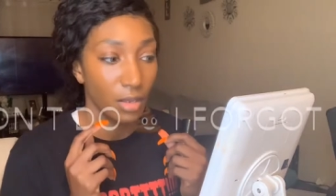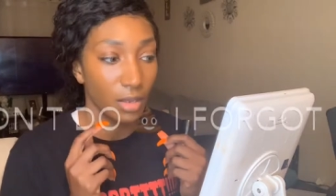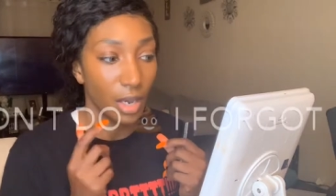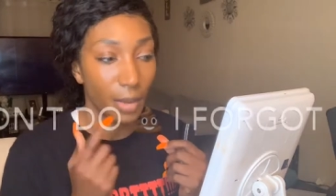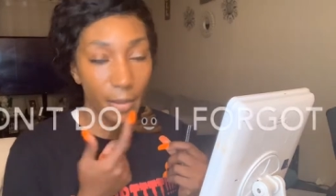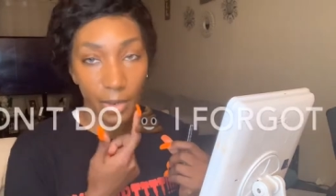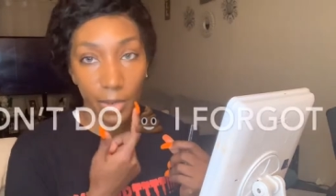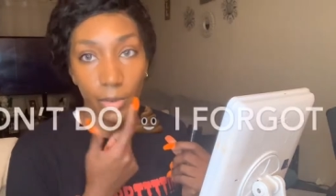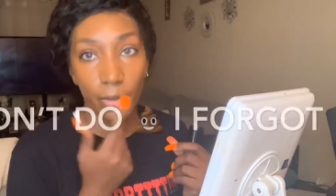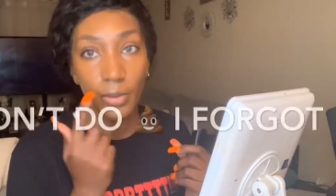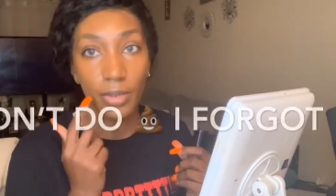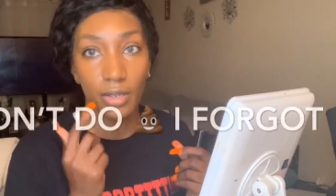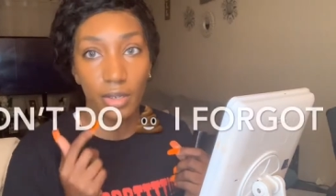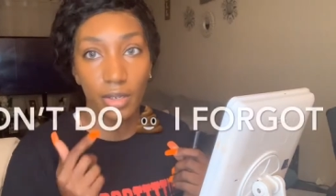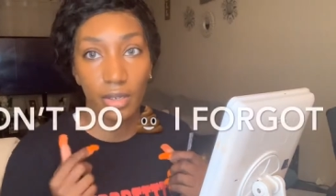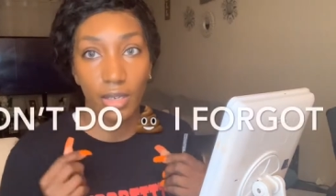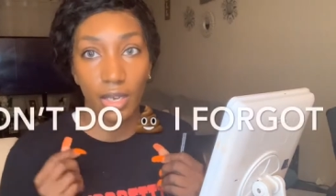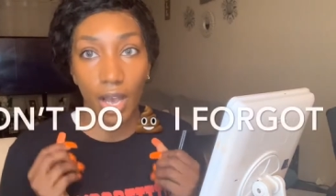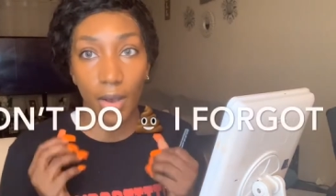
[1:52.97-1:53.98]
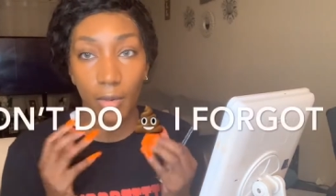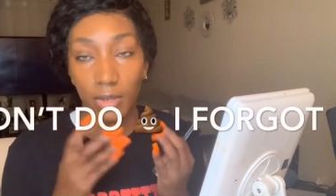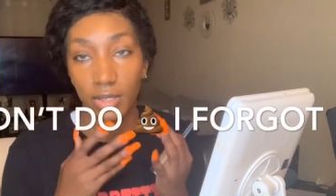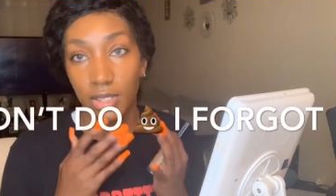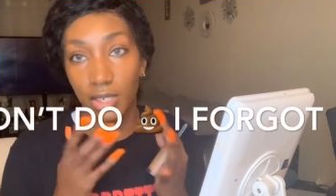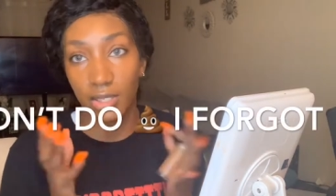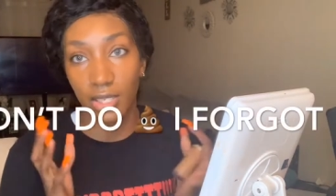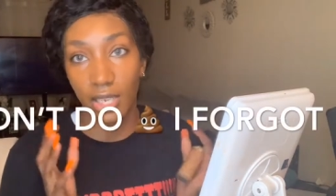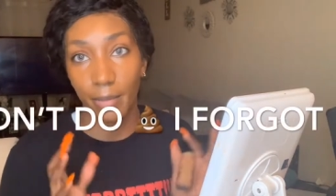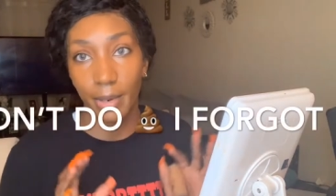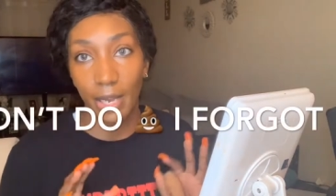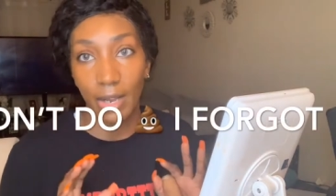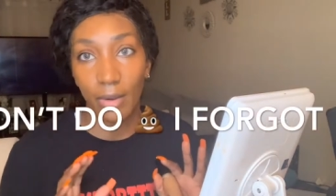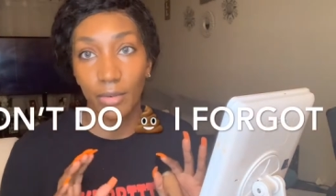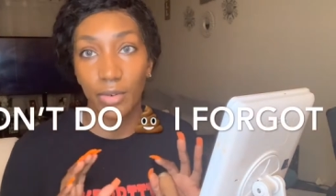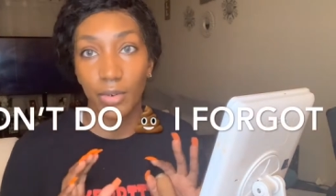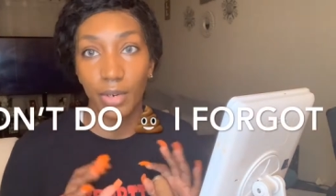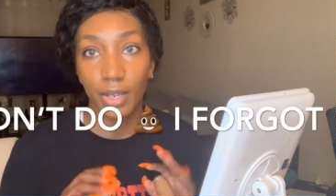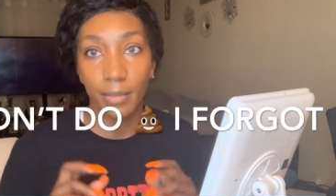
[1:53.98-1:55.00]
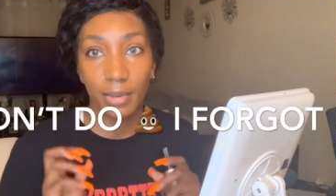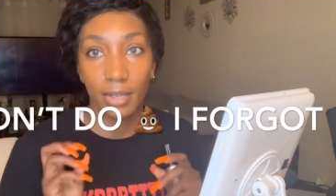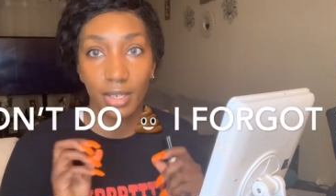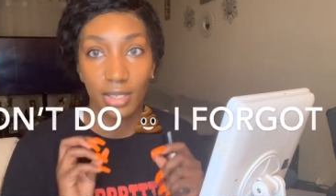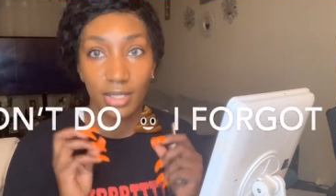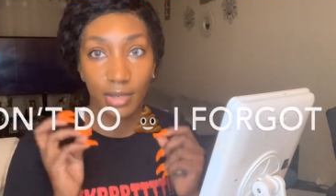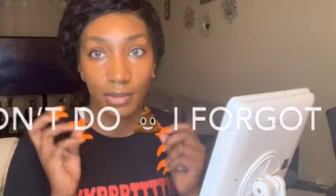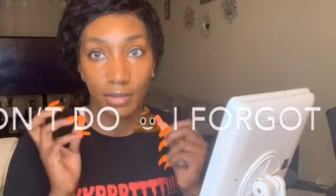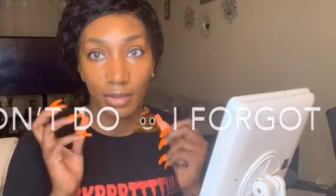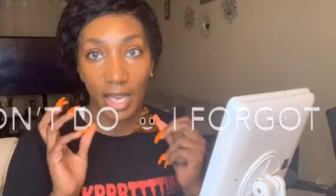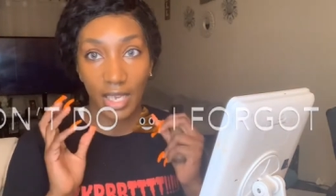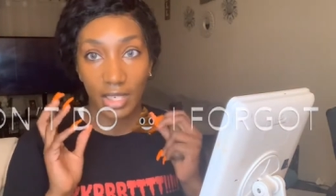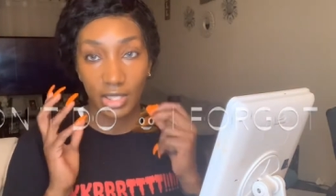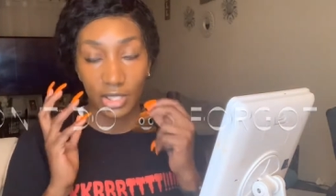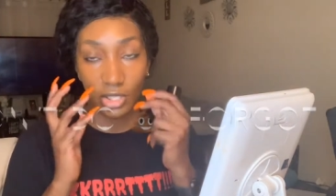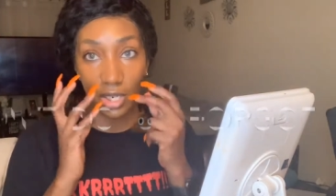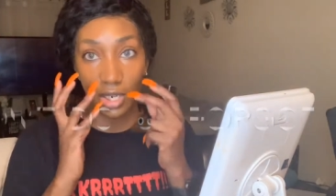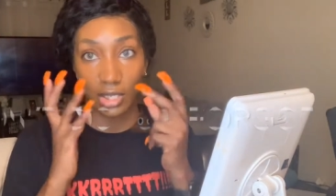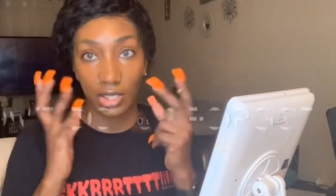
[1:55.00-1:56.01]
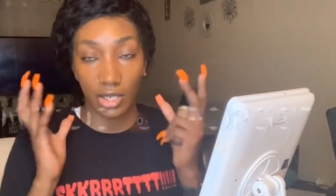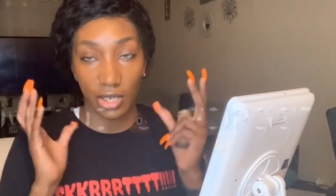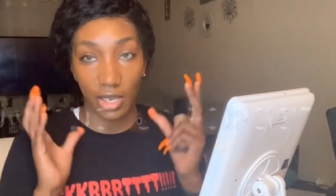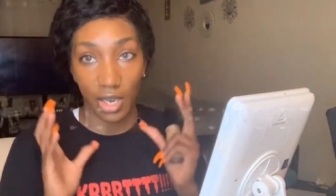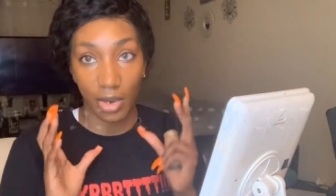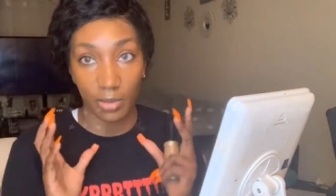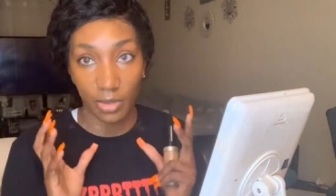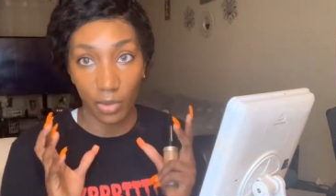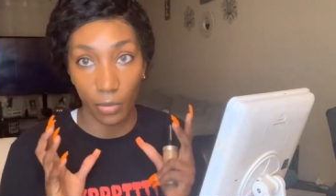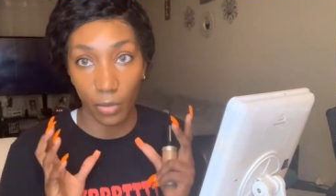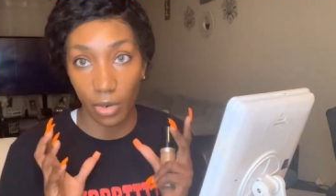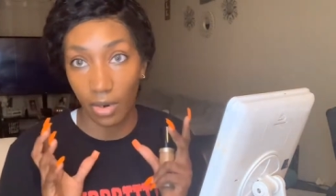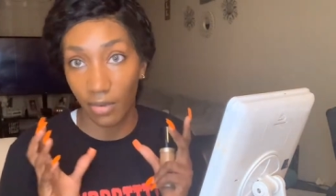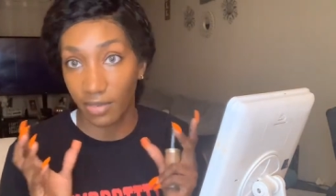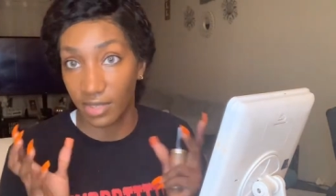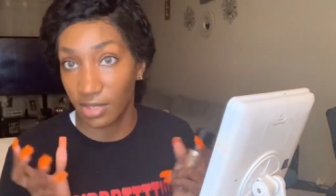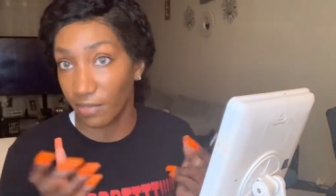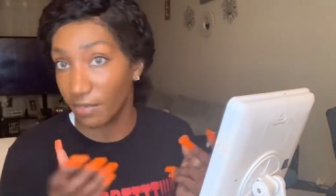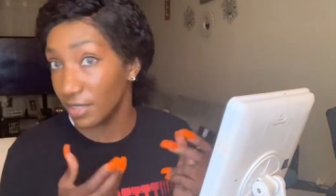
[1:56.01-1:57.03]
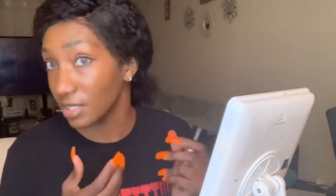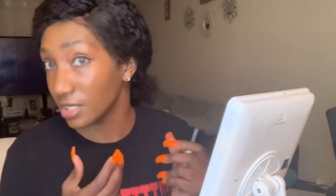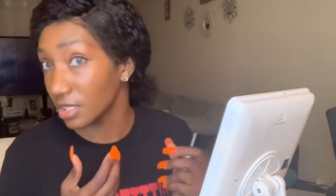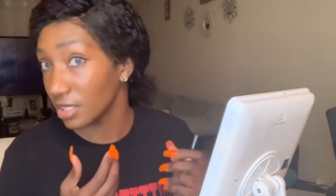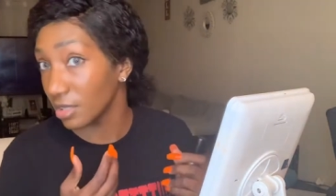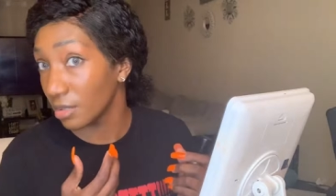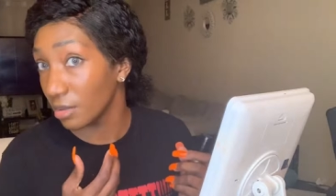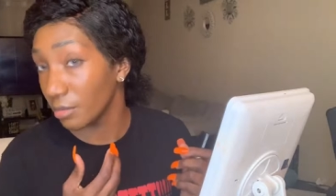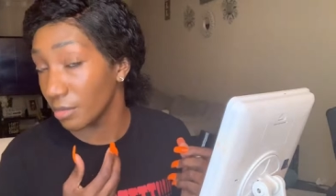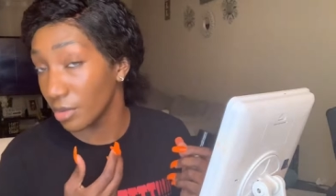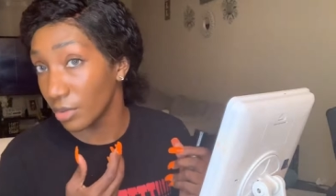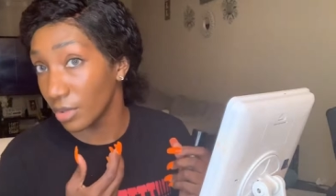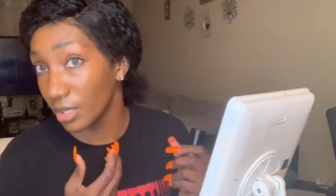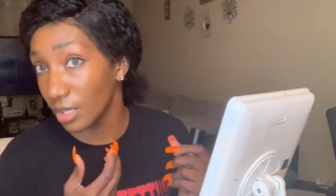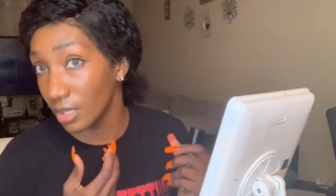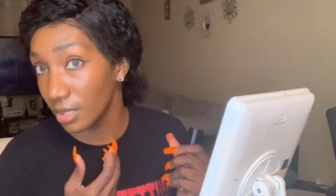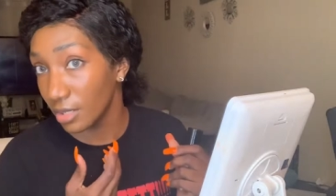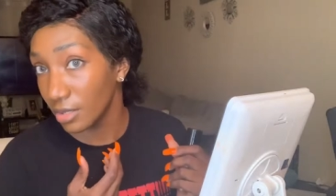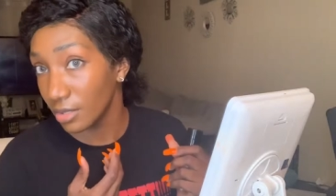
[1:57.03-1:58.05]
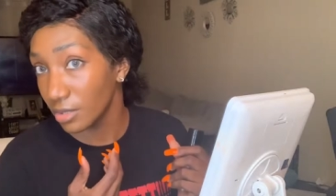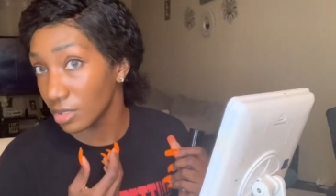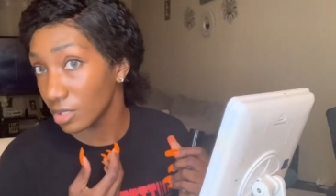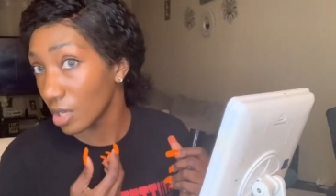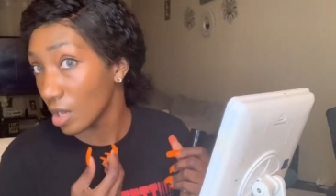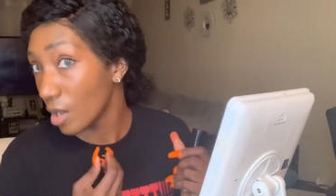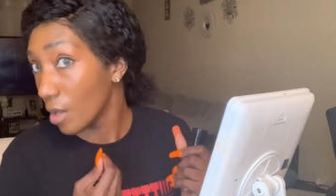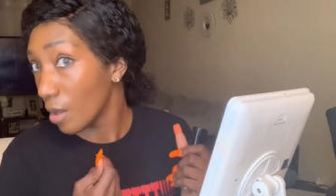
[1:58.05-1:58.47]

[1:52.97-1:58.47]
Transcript: I'm going to do it. I was going to say I'm not going to do that because I'm actually trying to show y'all what the world this Fenty Beauty is.